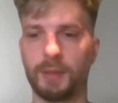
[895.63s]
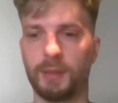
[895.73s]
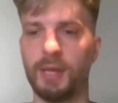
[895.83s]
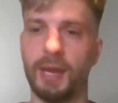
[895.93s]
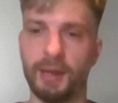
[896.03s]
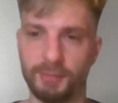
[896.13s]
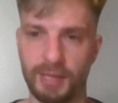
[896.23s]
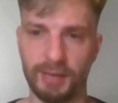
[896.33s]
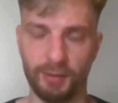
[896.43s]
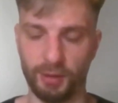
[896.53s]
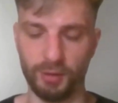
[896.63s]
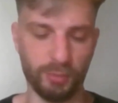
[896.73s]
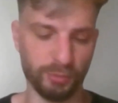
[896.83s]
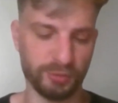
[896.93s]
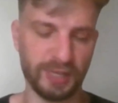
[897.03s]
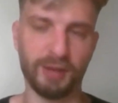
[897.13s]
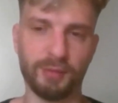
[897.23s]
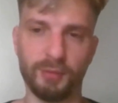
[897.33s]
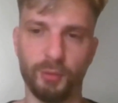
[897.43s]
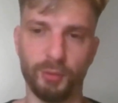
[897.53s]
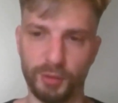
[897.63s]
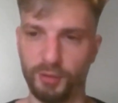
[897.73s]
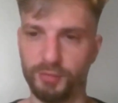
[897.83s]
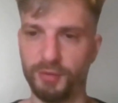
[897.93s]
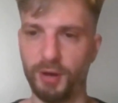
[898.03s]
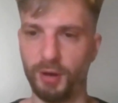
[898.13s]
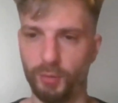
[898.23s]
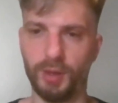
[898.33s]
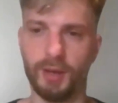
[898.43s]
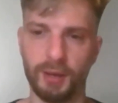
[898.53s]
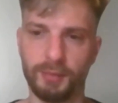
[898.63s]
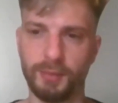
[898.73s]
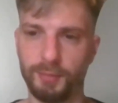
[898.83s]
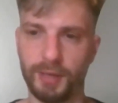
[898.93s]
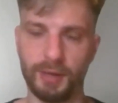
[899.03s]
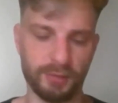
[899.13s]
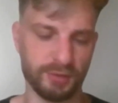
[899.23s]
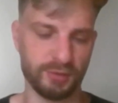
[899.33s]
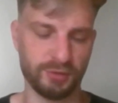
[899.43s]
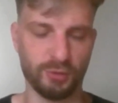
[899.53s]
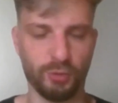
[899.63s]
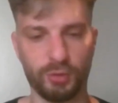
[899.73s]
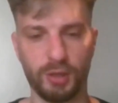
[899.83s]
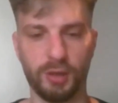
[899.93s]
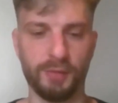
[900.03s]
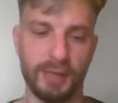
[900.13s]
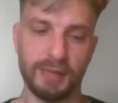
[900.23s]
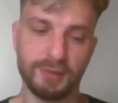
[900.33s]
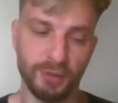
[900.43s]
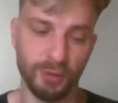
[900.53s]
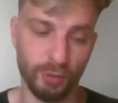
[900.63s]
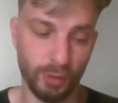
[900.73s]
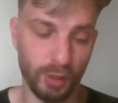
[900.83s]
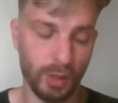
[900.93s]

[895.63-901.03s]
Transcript: yeah, a downloadable sound audio file where the parents can talk over that too.